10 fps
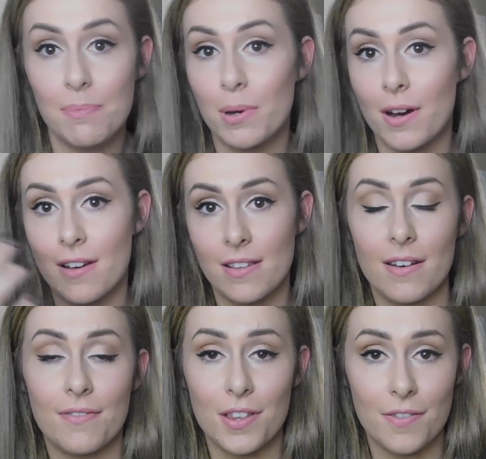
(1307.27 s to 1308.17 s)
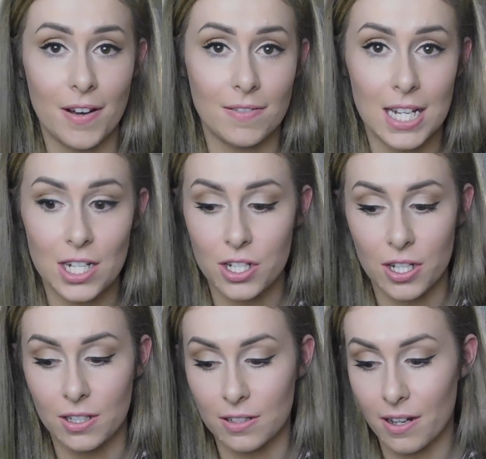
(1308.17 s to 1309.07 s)
but for the
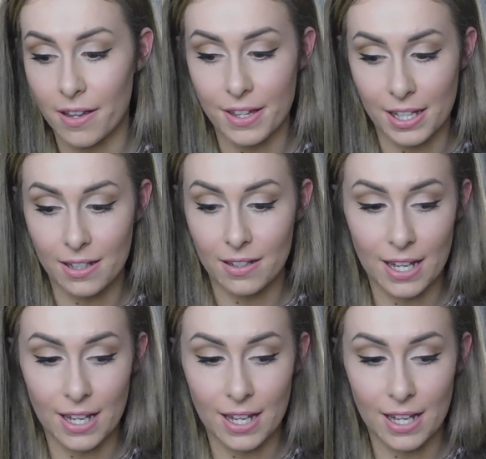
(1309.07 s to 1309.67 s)
foundation I think